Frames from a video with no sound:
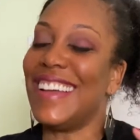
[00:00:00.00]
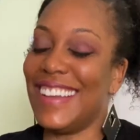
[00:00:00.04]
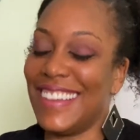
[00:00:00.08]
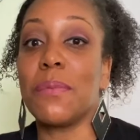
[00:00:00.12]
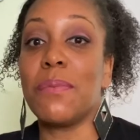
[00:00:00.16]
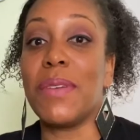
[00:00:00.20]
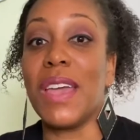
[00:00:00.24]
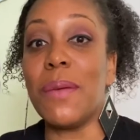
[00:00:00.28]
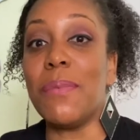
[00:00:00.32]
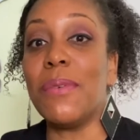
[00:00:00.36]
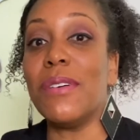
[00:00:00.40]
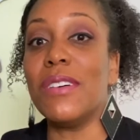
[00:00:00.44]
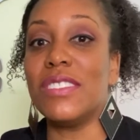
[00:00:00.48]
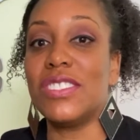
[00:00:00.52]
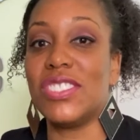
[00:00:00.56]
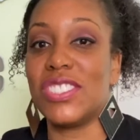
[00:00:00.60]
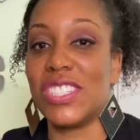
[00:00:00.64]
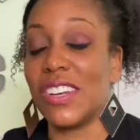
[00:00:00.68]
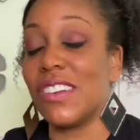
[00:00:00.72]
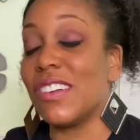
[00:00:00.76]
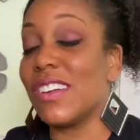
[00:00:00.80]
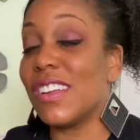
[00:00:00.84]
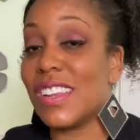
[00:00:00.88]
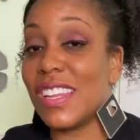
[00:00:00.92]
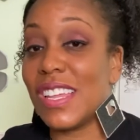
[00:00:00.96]
People
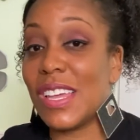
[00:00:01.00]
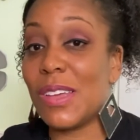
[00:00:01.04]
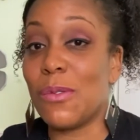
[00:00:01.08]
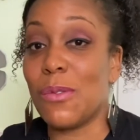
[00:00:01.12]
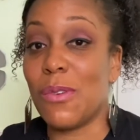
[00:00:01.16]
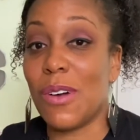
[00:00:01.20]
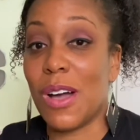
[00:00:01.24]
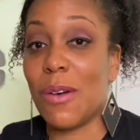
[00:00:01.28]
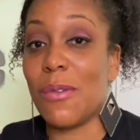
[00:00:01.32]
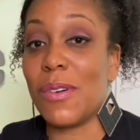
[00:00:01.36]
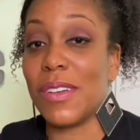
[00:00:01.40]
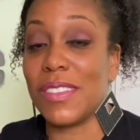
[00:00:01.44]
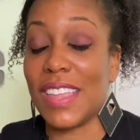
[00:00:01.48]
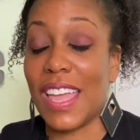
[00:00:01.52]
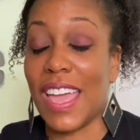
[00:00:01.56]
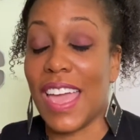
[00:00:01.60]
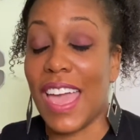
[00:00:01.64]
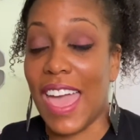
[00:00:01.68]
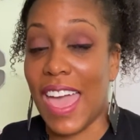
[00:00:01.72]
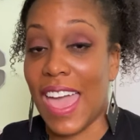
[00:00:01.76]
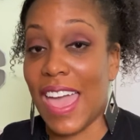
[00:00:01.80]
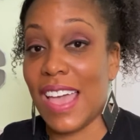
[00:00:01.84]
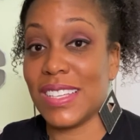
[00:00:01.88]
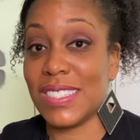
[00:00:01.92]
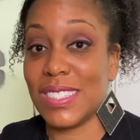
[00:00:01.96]
generally want what they
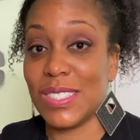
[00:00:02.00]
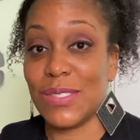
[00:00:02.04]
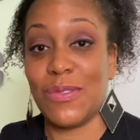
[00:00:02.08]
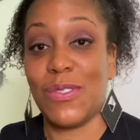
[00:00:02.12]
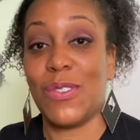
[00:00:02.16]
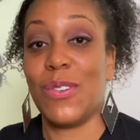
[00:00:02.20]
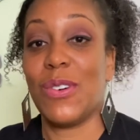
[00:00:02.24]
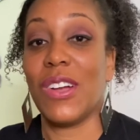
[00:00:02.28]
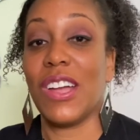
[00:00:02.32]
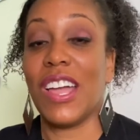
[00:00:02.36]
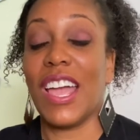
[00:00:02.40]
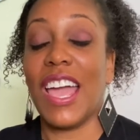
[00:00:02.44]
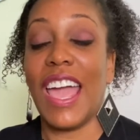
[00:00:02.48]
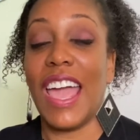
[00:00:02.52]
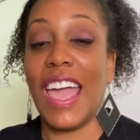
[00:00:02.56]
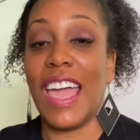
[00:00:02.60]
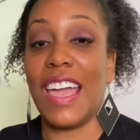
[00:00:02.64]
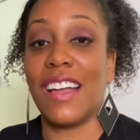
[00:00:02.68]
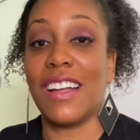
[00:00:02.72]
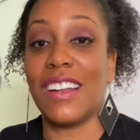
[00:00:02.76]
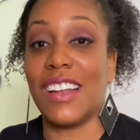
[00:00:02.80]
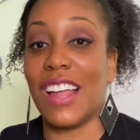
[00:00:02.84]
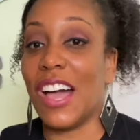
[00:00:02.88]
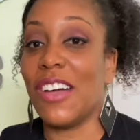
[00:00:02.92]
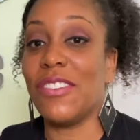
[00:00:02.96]
ask for,
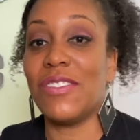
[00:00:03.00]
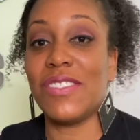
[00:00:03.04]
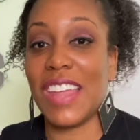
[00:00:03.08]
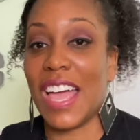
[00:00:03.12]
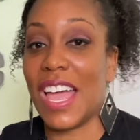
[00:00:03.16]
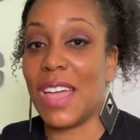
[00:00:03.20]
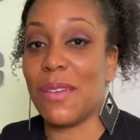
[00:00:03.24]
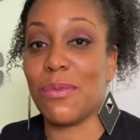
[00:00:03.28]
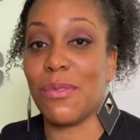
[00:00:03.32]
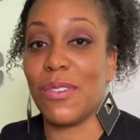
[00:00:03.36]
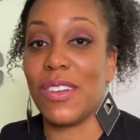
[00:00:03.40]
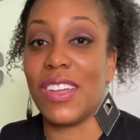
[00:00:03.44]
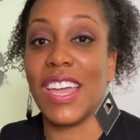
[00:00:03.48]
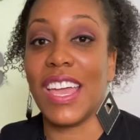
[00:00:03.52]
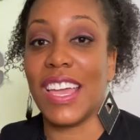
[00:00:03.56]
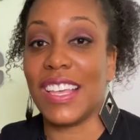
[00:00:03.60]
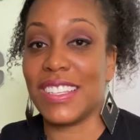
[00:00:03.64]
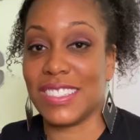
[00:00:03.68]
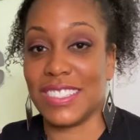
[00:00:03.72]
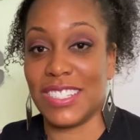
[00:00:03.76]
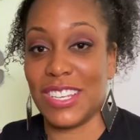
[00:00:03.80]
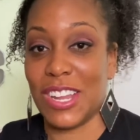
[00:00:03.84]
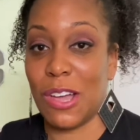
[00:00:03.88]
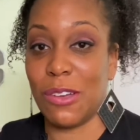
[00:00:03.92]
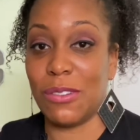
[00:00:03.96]
and cloth diapering
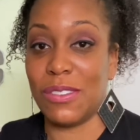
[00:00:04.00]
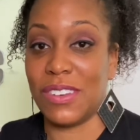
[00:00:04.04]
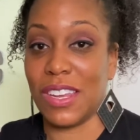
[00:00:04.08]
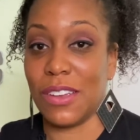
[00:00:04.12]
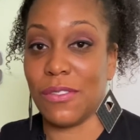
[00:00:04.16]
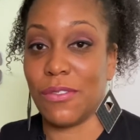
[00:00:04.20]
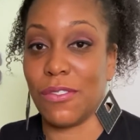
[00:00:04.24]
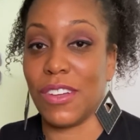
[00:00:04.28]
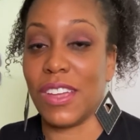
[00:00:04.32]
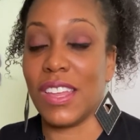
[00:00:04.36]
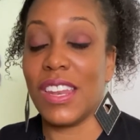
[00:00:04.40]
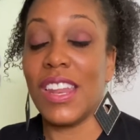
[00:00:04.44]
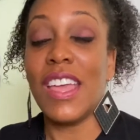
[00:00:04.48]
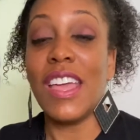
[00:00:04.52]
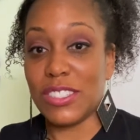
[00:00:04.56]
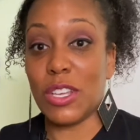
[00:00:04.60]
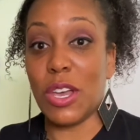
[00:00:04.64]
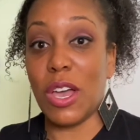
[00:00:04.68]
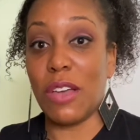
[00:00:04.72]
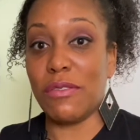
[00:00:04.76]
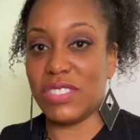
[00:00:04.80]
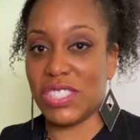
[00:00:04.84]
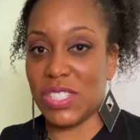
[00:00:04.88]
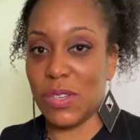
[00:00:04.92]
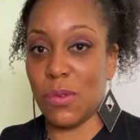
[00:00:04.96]
is no different.
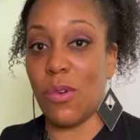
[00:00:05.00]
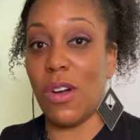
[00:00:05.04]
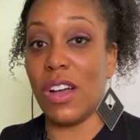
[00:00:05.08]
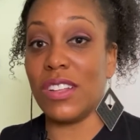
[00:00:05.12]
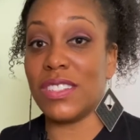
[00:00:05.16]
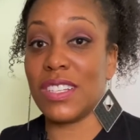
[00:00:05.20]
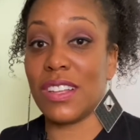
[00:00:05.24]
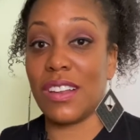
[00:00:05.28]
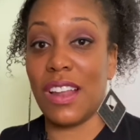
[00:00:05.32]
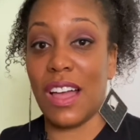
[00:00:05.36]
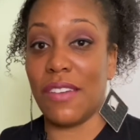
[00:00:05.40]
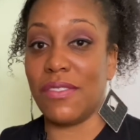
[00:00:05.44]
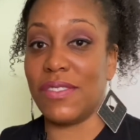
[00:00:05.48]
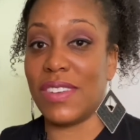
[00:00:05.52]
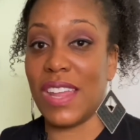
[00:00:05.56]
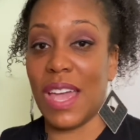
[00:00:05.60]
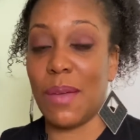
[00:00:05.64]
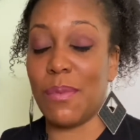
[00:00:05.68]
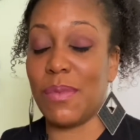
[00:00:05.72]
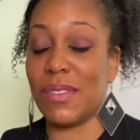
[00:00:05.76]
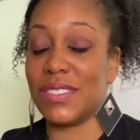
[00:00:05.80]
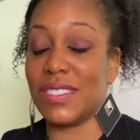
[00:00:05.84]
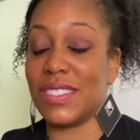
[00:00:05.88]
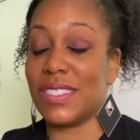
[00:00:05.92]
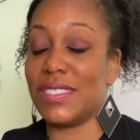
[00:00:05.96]
So if she wants cloth
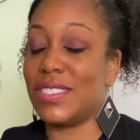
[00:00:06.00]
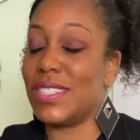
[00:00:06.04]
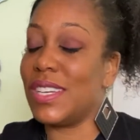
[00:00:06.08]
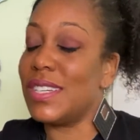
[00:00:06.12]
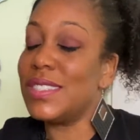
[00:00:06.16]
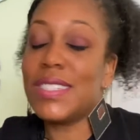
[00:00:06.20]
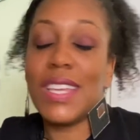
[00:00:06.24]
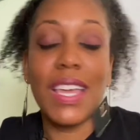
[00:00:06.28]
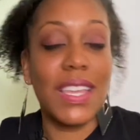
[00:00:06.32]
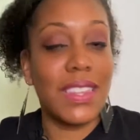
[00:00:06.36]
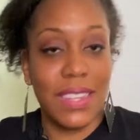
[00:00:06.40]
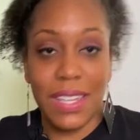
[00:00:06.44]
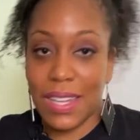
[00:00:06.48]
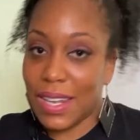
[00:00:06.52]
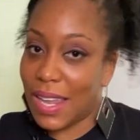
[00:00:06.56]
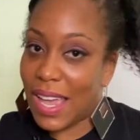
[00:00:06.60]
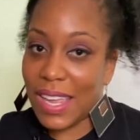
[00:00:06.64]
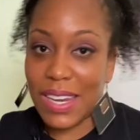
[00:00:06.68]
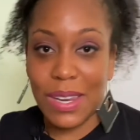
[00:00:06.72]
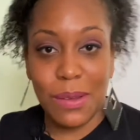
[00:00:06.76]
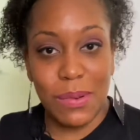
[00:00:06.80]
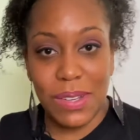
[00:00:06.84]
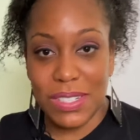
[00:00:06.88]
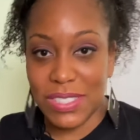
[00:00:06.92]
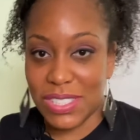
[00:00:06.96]
diapers, just get the
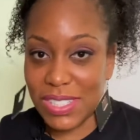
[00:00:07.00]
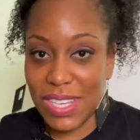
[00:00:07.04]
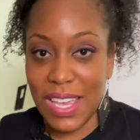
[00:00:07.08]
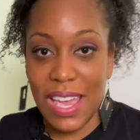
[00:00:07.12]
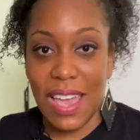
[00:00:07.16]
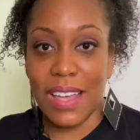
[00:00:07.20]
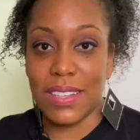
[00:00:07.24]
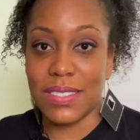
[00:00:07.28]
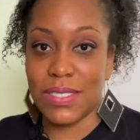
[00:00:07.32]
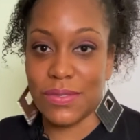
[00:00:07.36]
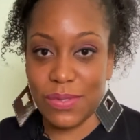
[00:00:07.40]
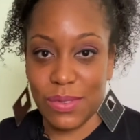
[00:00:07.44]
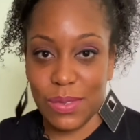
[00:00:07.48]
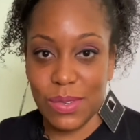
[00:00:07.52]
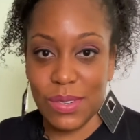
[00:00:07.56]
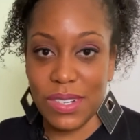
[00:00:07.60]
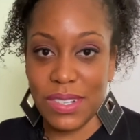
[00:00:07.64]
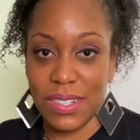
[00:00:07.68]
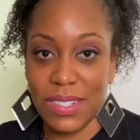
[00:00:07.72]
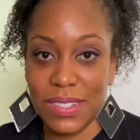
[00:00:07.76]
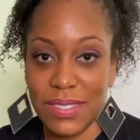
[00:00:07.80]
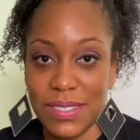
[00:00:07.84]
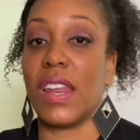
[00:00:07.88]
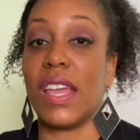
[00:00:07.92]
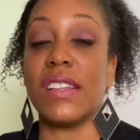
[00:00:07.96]
lady what she asked
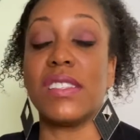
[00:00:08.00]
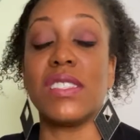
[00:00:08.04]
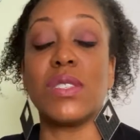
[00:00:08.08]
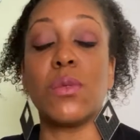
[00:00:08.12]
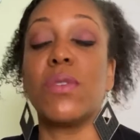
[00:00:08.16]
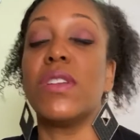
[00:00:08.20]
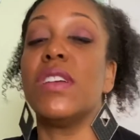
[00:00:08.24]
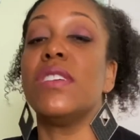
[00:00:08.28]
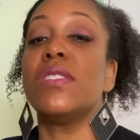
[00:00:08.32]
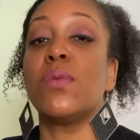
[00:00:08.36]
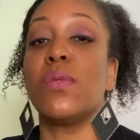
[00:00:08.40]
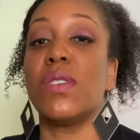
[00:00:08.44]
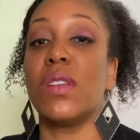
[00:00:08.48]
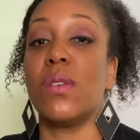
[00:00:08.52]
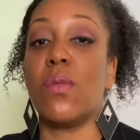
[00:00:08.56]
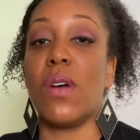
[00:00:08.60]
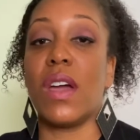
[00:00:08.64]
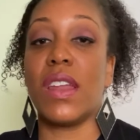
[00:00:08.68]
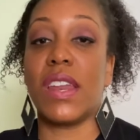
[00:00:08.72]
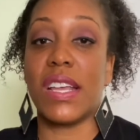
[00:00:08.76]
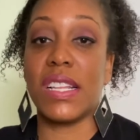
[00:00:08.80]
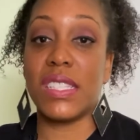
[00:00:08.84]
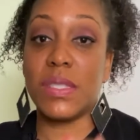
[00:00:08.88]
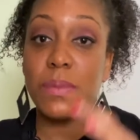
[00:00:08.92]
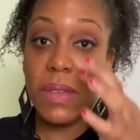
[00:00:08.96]
for. In
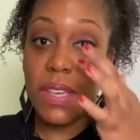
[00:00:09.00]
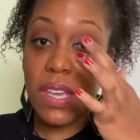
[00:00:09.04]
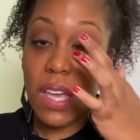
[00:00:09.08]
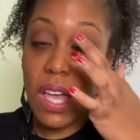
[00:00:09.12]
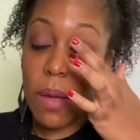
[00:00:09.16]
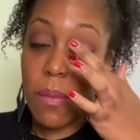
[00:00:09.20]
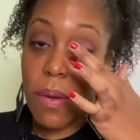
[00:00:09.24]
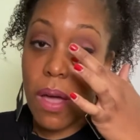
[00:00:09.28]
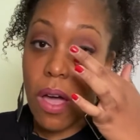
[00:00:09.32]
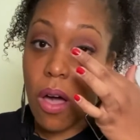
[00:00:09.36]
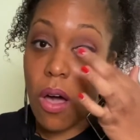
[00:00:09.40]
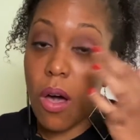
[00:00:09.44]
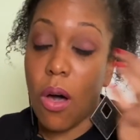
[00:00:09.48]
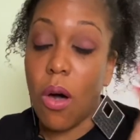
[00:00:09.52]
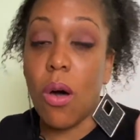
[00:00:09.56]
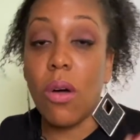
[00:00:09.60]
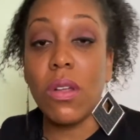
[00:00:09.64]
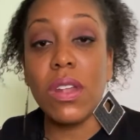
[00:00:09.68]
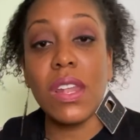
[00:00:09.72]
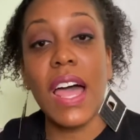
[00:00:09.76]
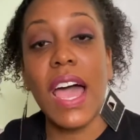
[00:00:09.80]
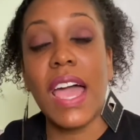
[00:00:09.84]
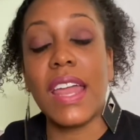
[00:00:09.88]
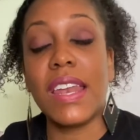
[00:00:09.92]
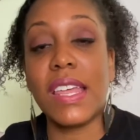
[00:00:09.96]
2021, it's become a
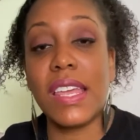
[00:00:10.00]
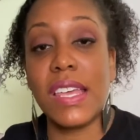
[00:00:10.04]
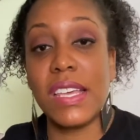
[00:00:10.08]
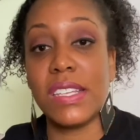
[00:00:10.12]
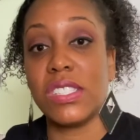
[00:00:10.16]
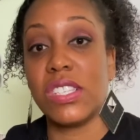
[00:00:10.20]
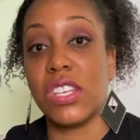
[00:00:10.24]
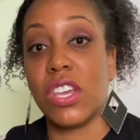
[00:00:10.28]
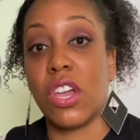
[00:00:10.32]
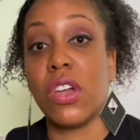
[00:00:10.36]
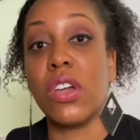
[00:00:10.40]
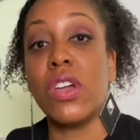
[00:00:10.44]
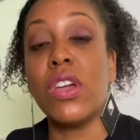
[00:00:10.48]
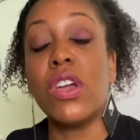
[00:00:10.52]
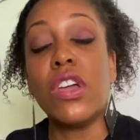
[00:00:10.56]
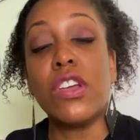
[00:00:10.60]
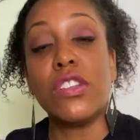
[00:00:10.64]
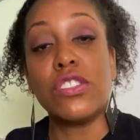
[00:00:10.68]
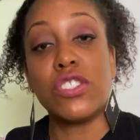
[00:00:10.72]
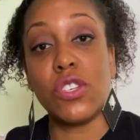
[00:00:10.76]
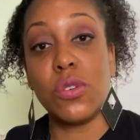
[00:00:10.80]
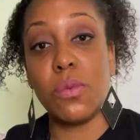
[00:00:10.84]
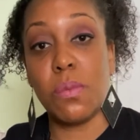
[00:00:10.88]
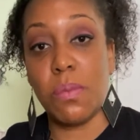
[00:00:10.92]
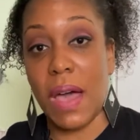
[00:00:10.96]
whole lot easier
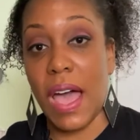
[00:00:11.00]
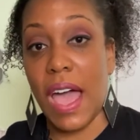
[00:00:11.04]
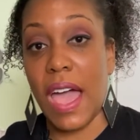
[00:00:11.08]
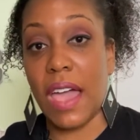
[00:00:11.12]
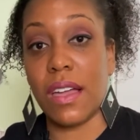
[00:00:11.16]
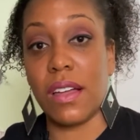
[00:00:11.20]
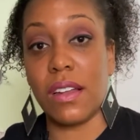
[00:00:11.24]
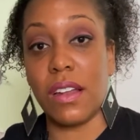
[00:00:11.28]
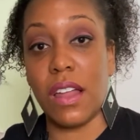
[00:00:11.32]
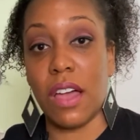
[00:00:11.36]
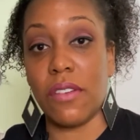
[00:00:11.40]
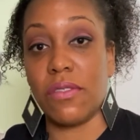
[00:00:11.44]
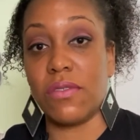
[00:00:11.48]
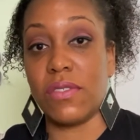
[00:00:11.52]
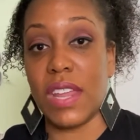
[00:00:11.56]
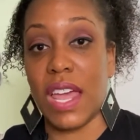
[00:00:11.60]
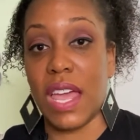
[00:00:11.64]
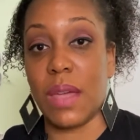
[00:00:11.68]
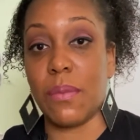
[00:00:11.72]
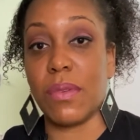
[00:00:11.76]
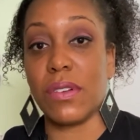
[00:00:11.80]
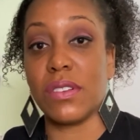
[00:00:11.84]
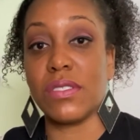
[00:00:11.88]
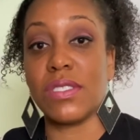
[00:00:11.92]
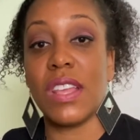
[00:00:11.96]
to buy cloth
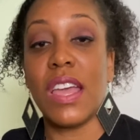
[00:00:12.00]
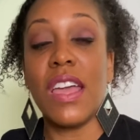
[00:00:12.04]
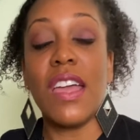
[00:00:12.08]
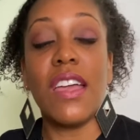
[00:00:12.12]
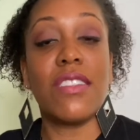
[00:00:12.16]
diapers.